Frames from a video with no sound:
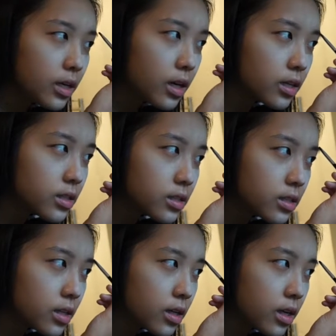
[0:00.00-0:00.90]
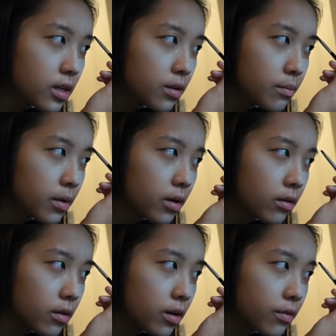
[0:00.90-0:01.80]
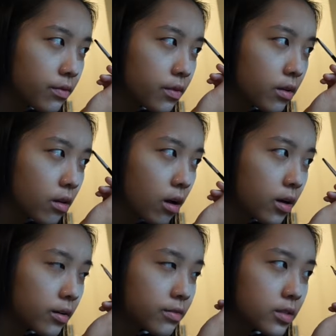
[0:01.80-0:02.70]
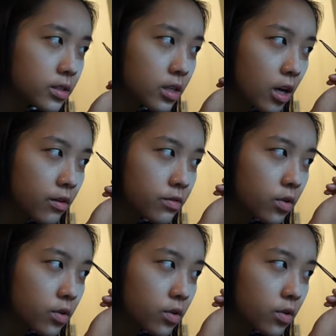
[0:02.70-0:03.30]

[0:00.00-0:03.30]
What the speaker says: it's in the middle of a lot of stuff,